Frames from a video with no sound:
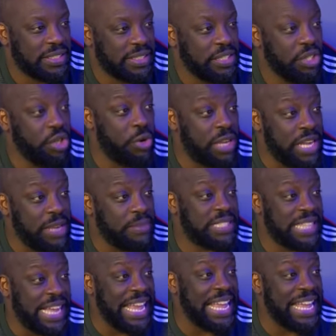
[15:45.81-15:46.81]
So you, you keep
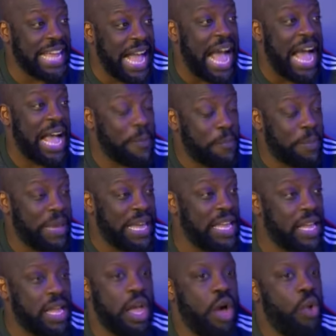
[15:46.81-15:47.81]
saying I pay.
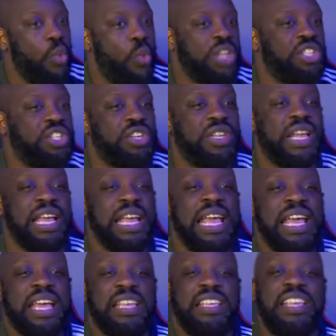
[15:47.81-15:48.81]
You don't pay nothing for
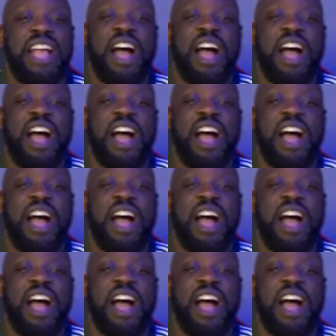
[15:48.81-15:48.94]
your son.